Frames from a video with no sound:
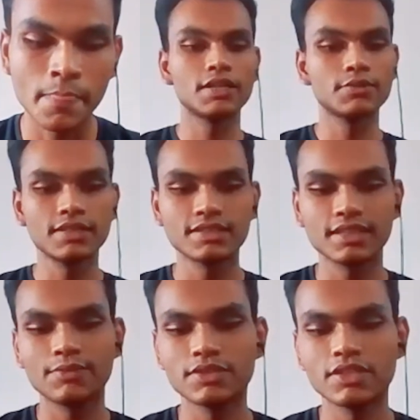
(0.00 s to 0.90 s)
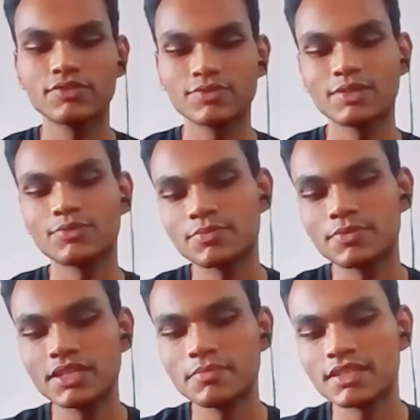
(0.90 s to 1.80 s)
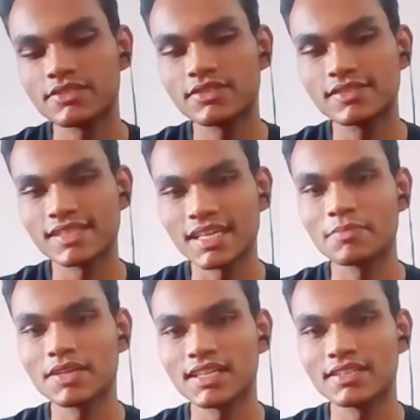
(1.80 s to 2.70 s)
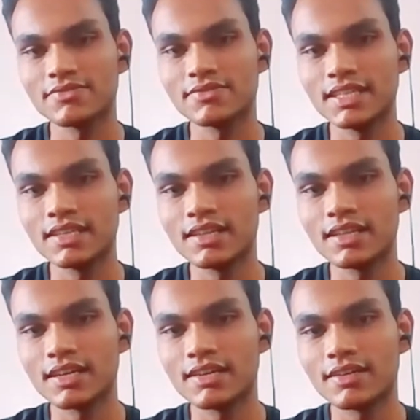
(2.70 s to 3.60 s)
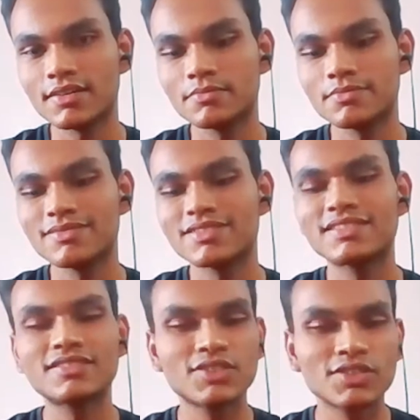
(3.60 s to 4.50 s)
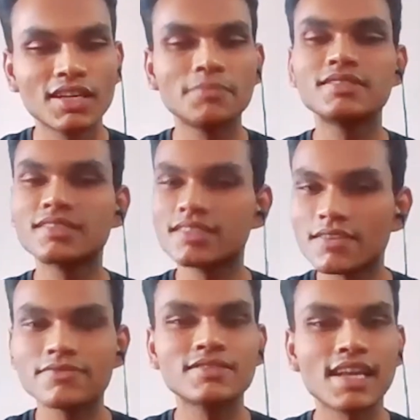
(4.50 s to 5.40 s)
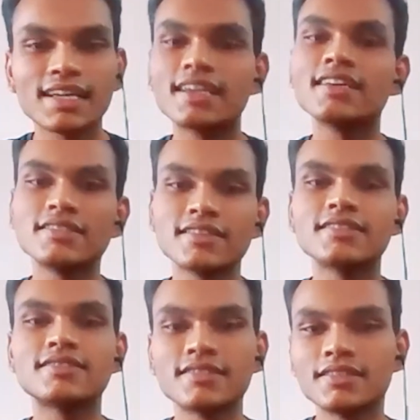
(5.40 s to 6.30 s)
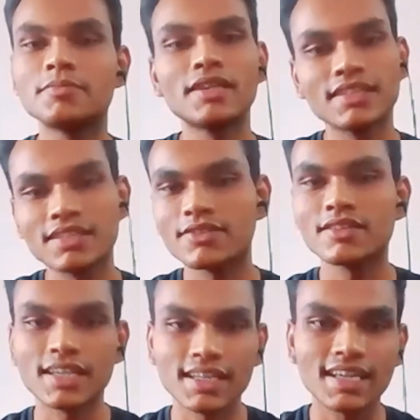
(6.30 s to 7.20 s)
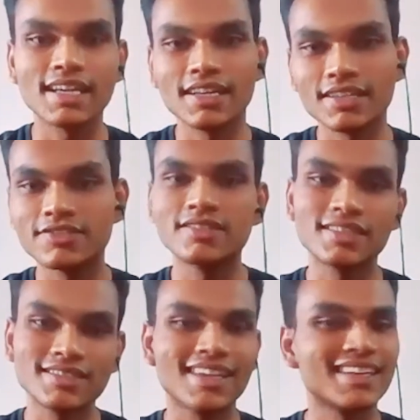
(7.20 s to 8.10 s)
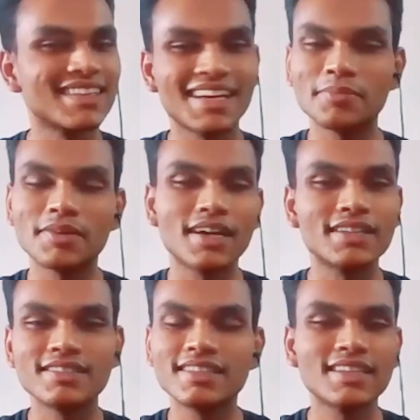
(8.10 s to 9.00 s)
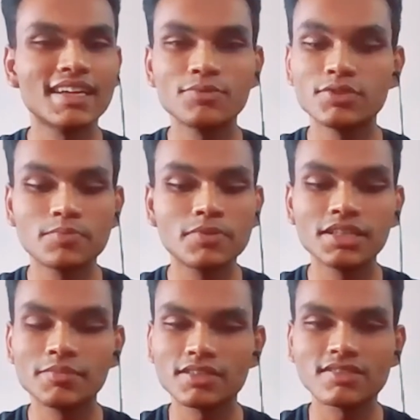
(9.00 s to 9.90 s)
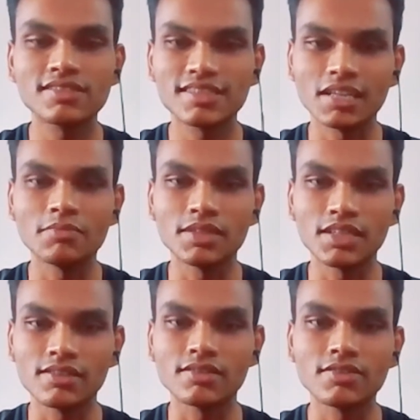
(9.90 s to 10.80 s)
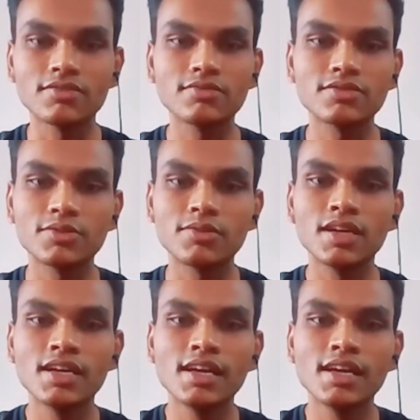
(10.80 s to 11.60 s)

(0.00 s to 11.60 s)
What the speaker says: Otherwise, it was pretty much the same kind of deal. Some stuff slightly adjusted depending on like age and things like that, but other than that, it was pretty much the same deal. So